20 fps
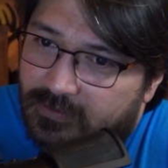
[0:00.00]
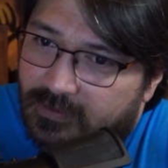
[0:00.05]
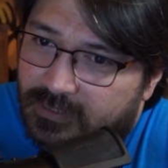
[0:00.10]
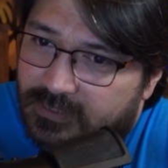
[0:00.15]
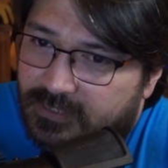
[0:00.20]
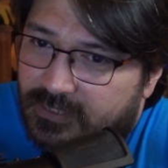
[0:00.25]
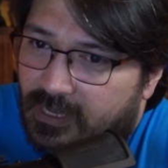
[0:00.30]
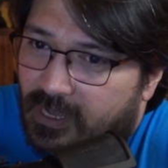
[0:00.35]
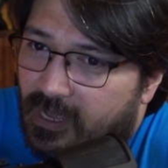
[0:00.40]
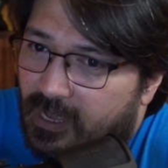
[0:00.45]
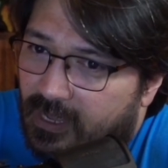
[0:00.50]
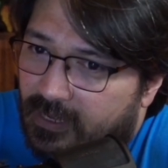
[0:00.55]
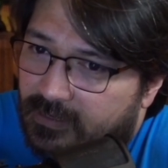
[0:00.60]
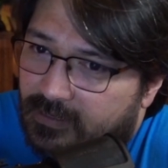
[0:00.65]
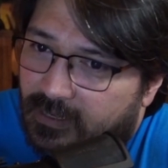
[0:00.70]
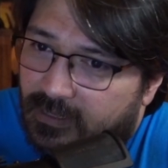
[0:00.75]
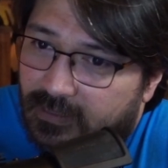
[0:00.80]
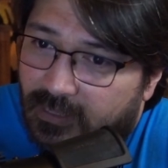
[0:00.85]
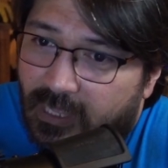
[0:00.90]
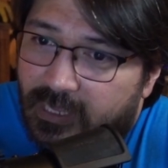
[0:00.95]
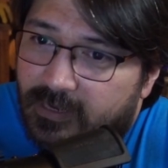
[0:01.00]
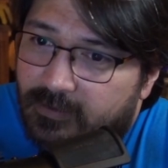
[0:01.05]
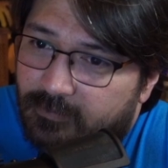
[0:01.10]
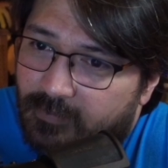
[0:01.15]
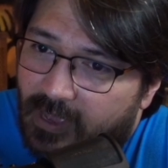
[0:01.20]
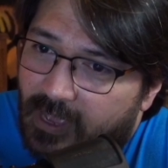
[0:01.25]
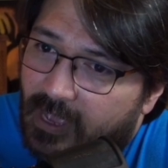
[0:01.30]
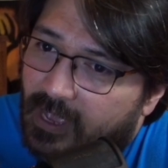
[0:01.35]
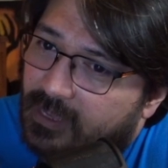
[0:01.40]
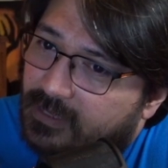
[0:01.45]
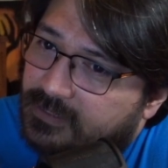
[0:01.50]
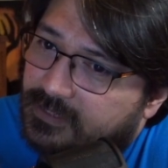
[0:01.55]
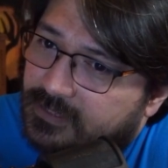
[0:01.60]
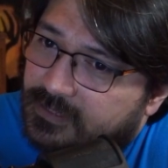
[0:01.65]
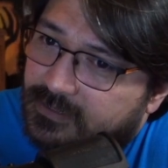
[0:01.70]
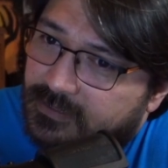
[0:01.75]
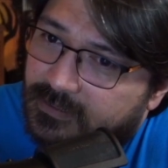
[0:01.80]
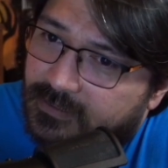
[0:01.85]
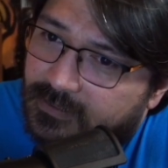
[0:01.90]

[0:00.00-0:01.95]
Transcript: aside and let him pass.